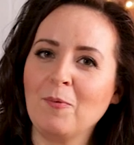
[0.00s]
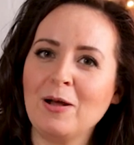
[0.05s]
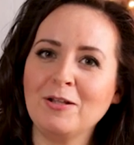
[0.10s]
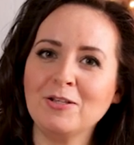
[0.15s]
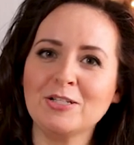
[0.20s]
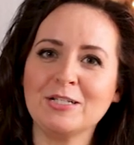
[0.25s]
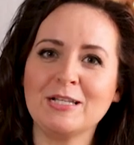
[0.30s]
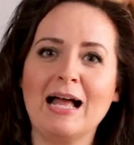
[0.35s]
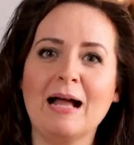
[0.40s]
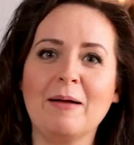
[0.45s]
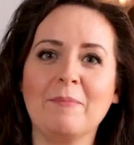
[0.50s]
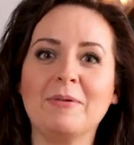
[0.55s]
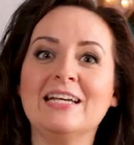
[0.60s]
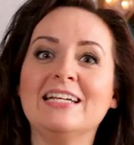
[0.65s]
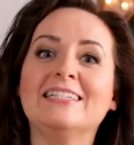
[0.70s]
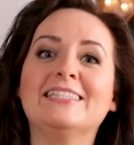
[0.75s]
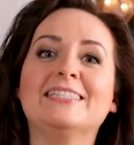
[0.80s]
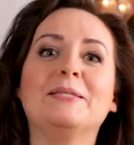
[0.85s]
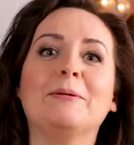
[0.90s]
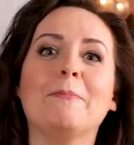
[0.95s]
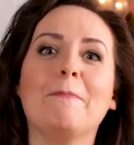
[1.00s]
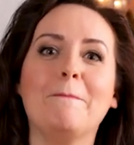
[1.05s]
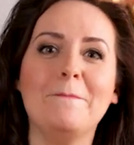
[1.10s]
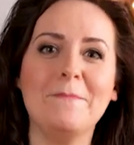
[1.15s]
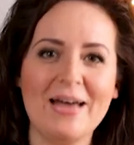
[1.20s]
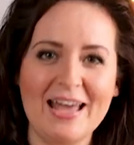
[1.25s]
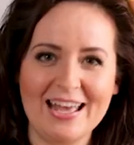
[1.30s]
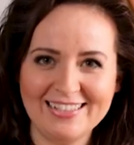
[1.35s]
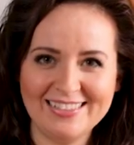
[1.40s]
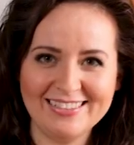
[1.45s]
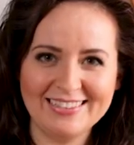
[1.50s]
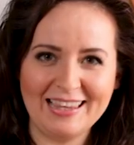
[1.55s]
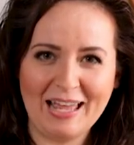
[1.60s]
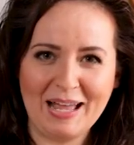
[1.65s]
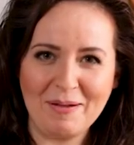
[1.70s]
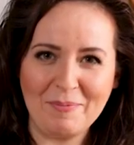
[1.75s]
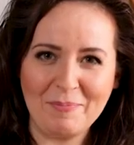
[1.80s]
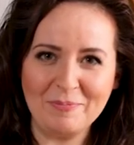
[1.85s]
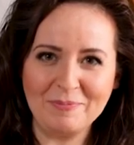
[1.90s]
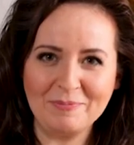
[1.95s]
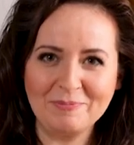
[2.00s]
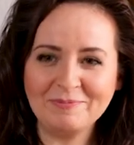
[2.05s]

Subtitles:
Welsh Lamb is the best lamb.